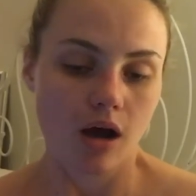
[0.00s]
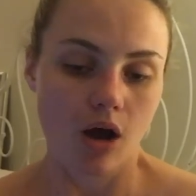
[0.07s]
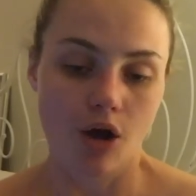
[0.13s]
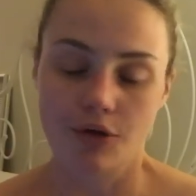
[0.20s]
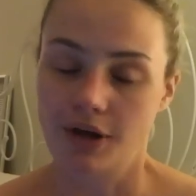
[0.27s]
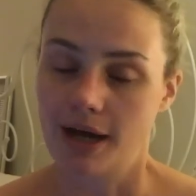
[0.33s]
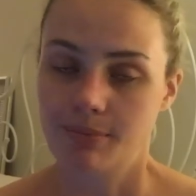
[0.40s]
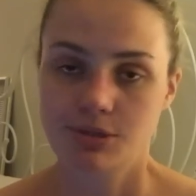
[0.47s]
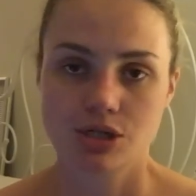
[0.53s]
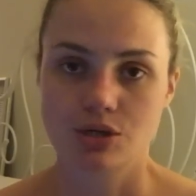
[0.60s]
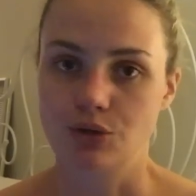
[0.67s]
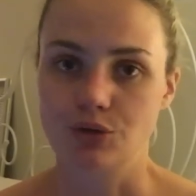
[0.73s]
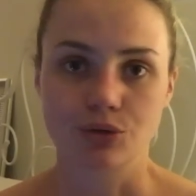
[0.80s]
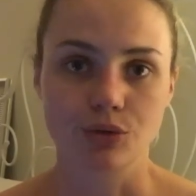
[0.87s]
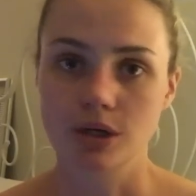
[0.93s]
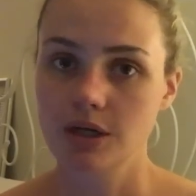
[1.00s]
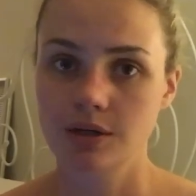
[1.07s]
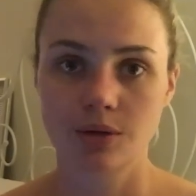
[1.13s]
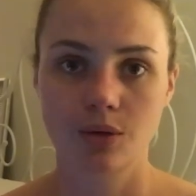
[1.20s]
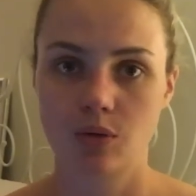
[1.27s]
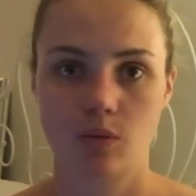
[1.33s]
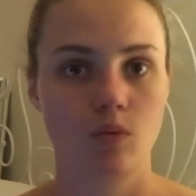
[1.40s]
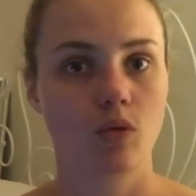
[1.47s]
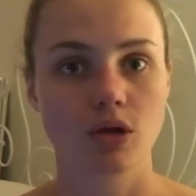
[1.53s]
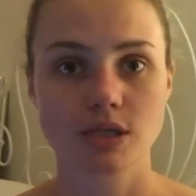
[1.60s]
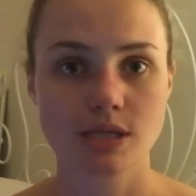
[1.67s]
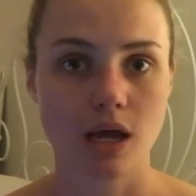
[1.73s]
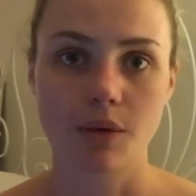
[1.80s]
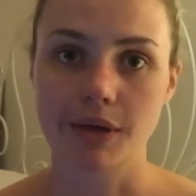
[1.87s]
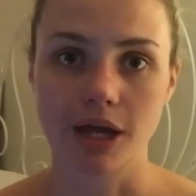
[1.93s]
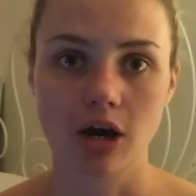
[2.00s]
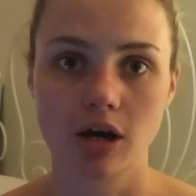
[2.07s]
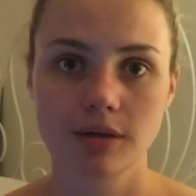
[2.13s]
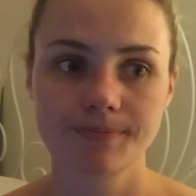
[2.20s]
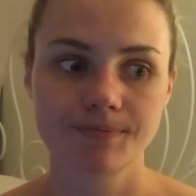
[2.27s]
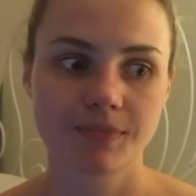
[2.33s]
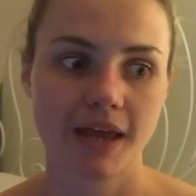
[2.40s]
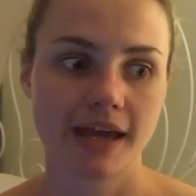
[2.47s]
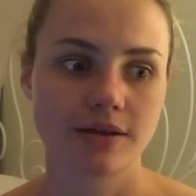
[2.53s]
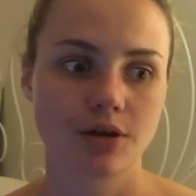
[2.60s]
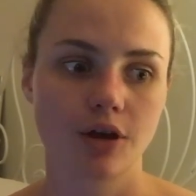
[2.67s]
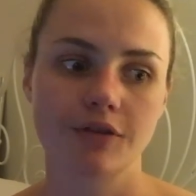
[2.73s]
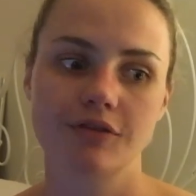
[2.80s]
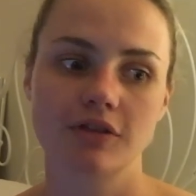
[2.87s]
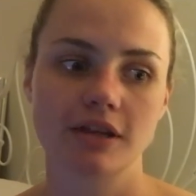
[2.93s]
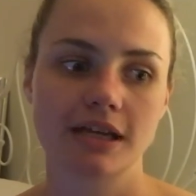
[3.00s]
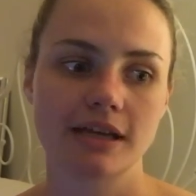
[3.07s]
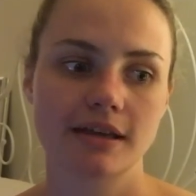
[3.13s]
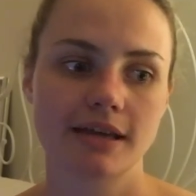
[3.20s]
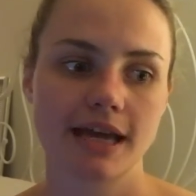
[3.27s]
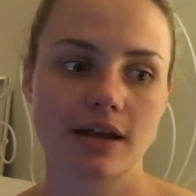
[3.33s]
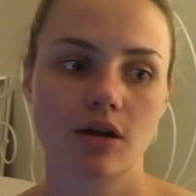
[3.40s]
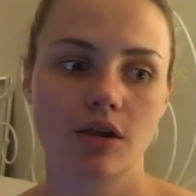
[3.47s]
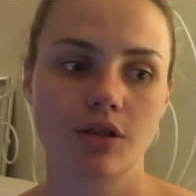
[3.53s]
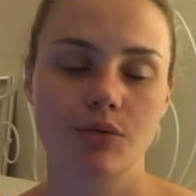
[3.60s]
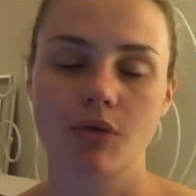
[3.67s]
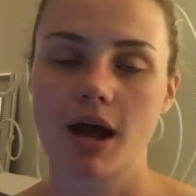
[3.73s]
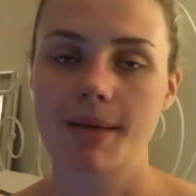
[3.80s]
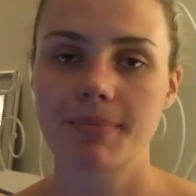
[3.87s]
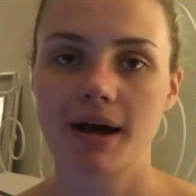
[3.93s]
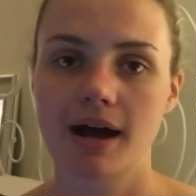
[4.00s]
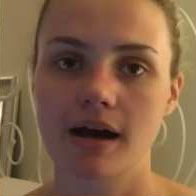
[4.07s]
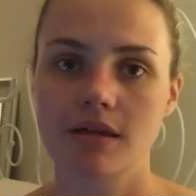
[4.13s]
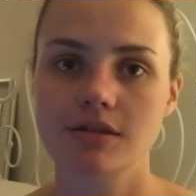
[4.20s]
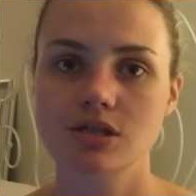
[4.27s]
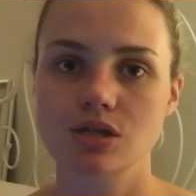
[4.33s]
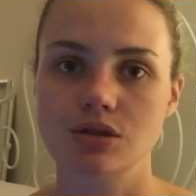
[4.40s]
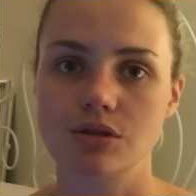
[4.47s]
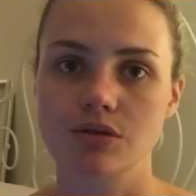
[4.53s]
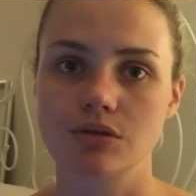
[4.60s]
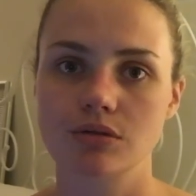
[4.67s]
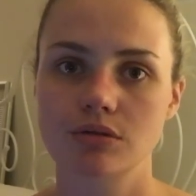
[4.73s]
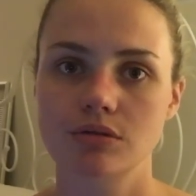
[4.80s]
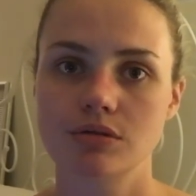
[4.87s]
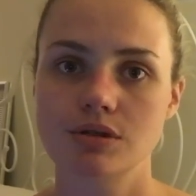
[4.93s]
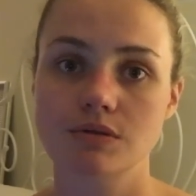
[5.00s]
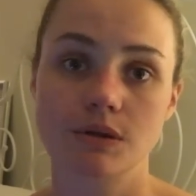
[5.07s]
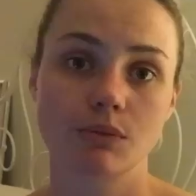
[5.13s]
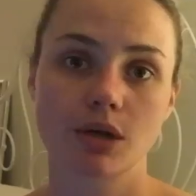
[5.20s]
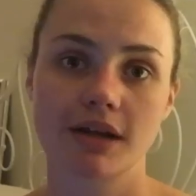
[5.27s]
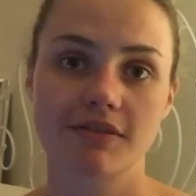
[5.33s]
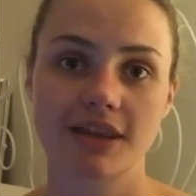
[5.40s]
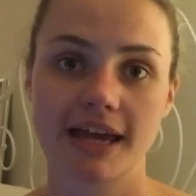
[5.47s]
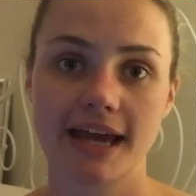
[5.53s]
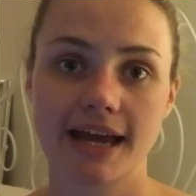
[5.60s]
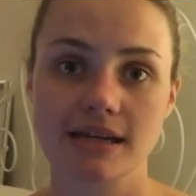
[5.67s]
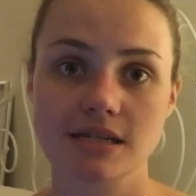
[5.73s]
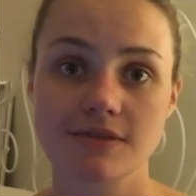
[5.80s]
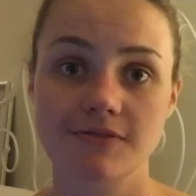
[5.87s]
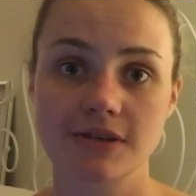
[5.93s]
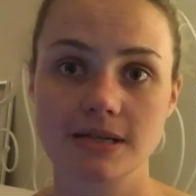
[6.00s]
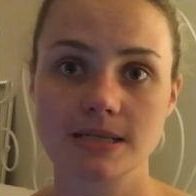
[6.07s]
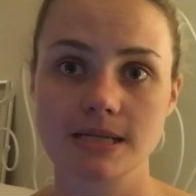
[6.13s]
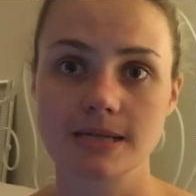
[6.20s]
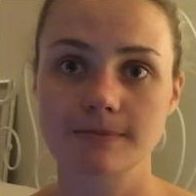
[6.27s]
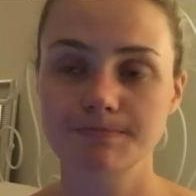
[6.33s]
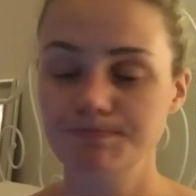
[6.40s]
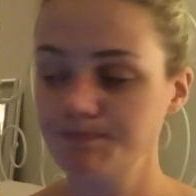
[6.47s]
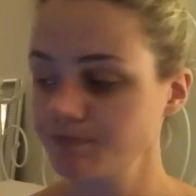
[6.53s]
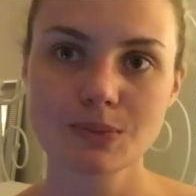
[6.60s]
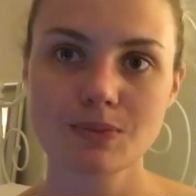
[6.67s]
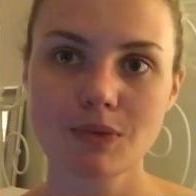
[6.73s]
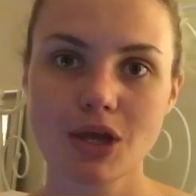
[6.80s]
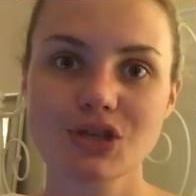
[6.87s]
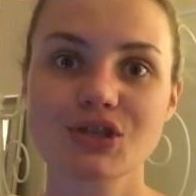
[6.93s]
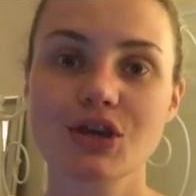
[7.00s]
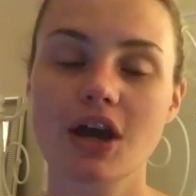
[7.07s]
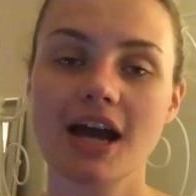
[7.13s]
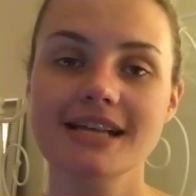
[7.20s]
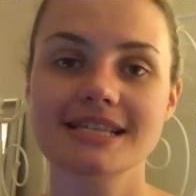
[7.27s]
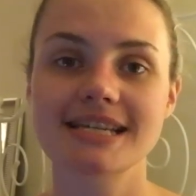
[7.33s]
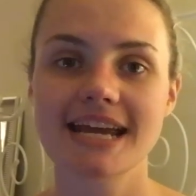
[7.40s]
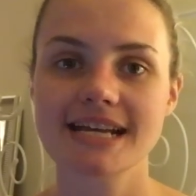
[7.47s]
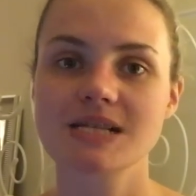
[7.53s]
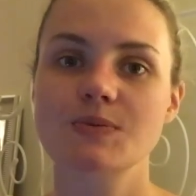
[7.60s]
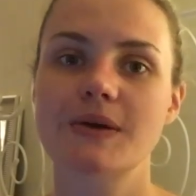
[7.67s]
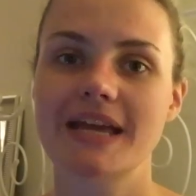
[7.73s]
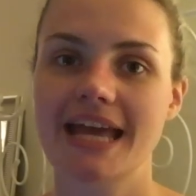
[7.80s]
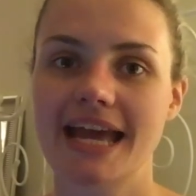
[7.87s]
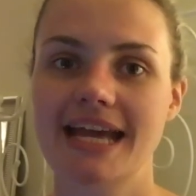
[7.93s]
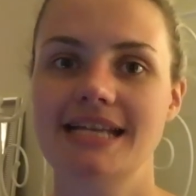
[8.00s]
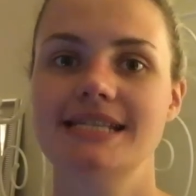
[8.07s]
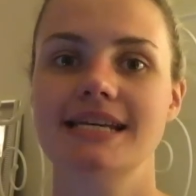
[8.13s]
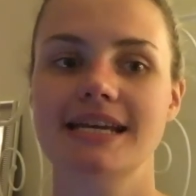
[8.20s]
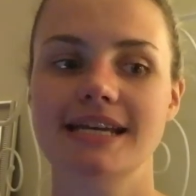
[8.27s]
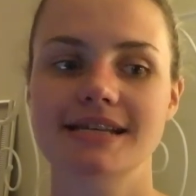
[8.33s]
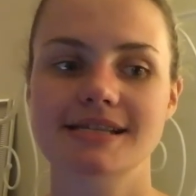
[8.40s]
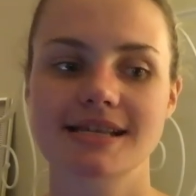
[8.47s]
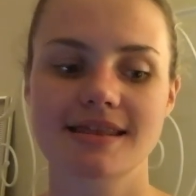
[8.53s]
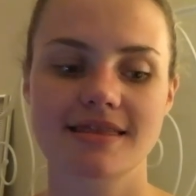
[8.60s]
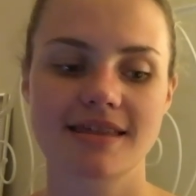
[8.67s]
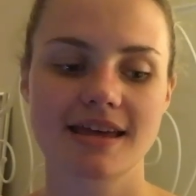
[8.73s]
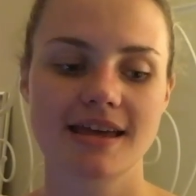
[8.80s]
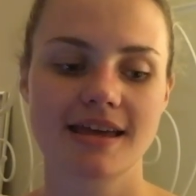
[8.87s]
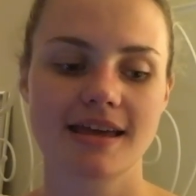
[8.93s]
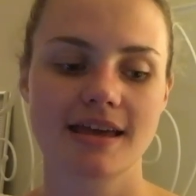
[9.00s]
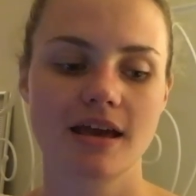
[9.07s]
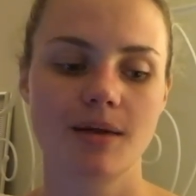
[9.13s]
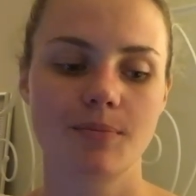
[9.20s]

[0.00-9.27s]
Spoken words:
own up to what's going on and hopefully get on the right path to doing whatever they can to fix it. So guys, next weekend is the